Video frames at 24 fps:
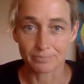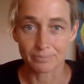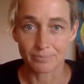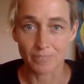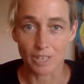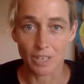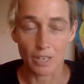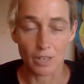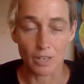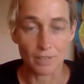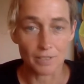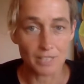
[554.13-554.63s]

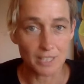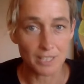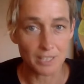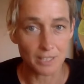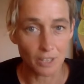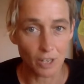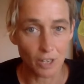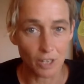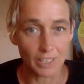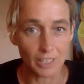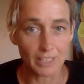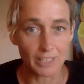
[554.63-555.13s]
And I've
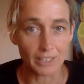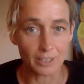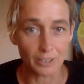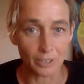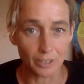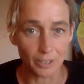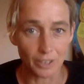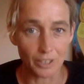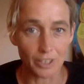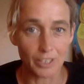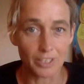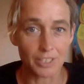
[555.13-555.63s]

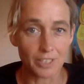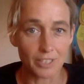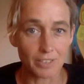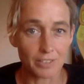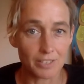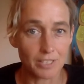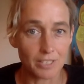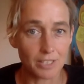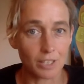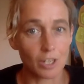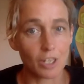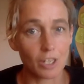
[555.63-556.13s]

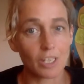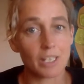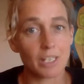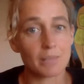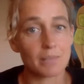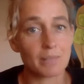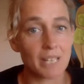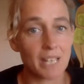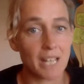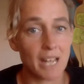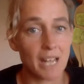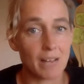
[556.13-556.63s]
slowly
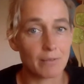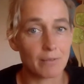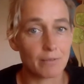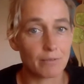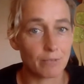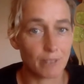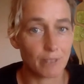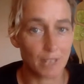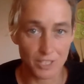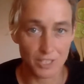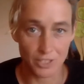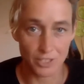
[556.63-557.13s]
become
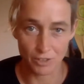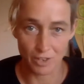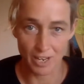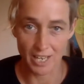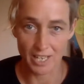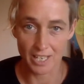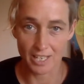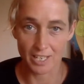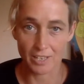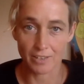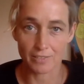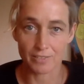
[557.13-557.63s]

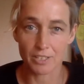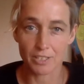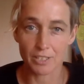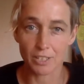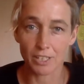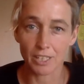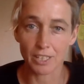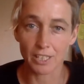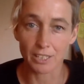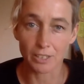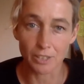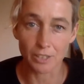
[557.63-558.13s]
frustrated. I've
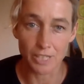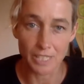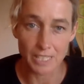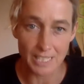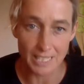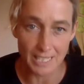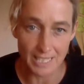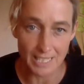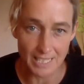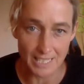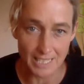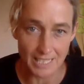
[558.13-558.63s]
slowly learned
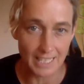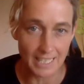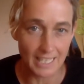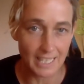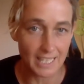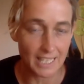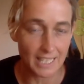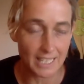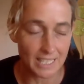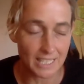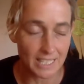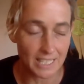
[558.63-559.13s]
to
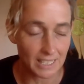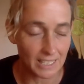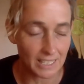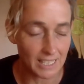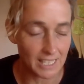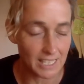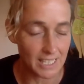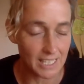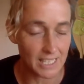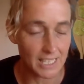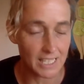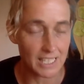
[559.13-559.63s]
see and to
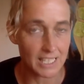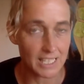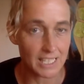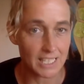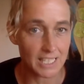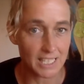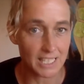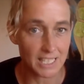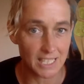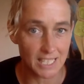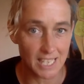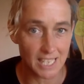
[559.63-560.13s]
listen and
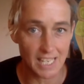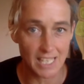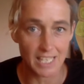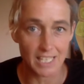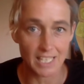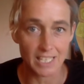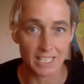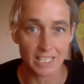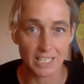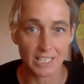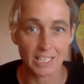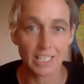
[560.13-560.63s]
to study
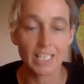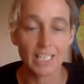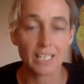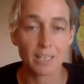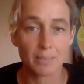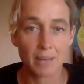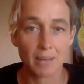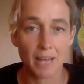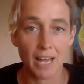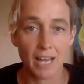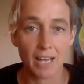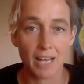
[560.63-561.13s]
and to think
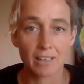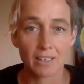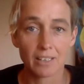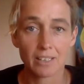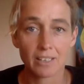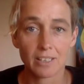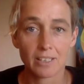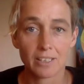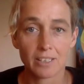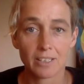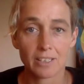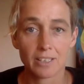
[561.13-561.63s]
about
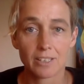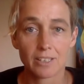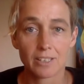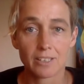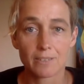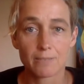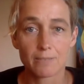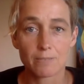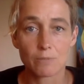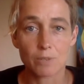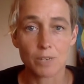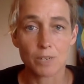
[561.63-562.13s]

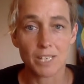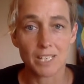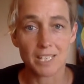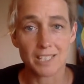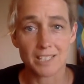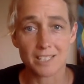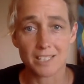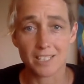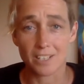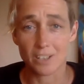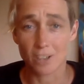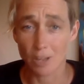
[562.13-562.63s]
what it
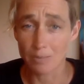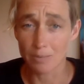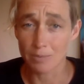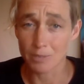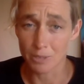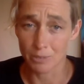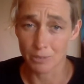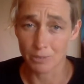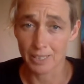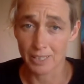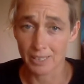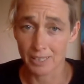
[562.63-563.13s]
is that I'm
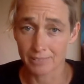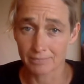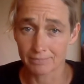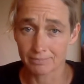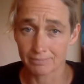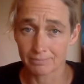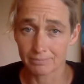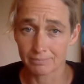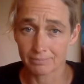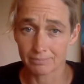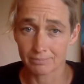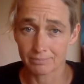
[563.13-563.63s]
doing,
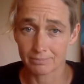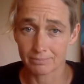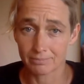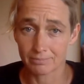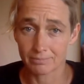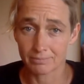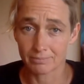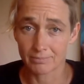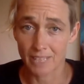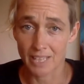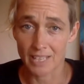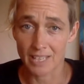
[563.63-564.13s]

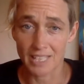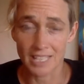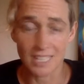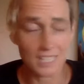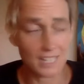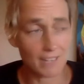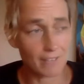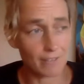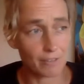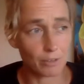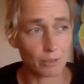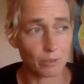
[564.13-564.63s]
and then to
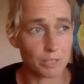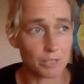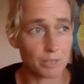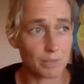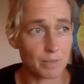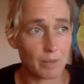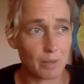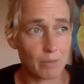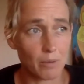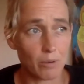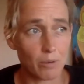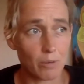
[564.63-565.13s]
have thoughts
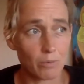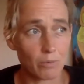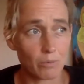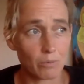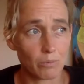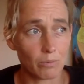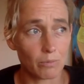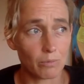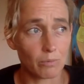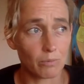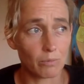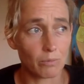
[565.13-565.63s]
about what
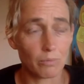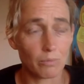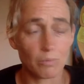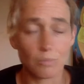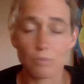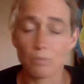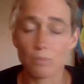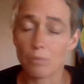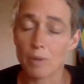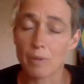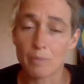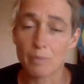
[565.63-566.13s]
we